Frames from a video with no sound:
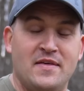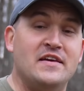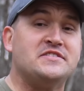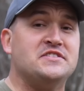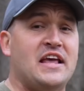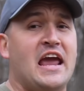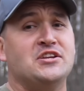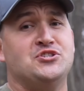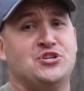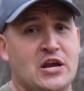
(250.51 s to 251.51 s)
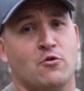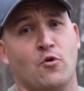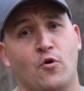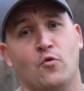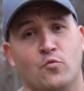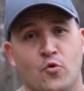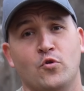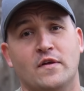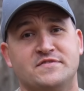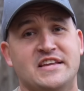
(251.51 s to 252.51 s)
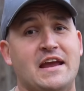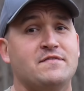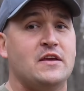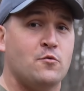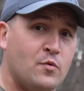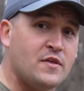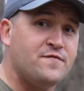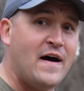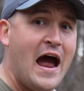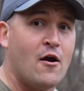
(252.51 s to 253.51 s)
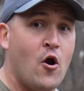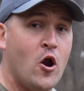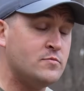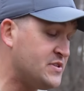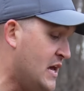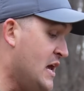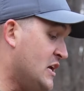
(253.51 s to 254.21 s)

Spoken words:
and this is a general rule of safety with firearms,